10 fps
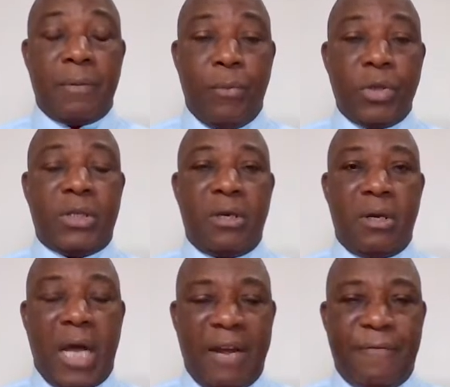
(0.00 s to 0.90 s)

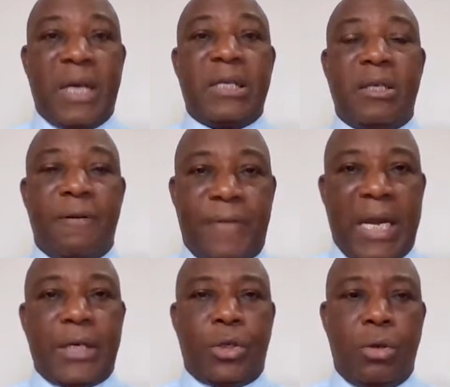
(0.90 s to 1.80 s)
most advanced
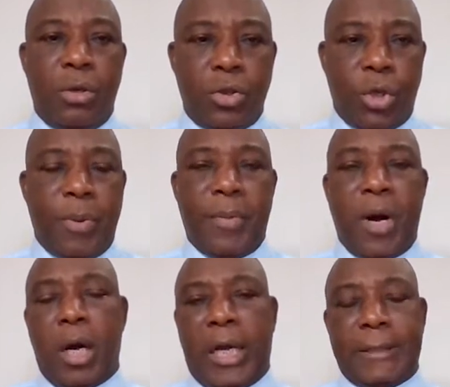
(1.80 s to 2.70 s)
financial
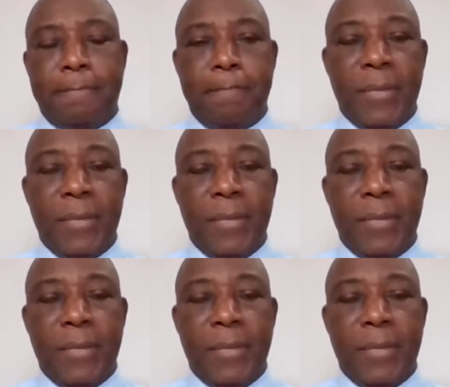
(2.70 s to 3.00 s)
supermarket.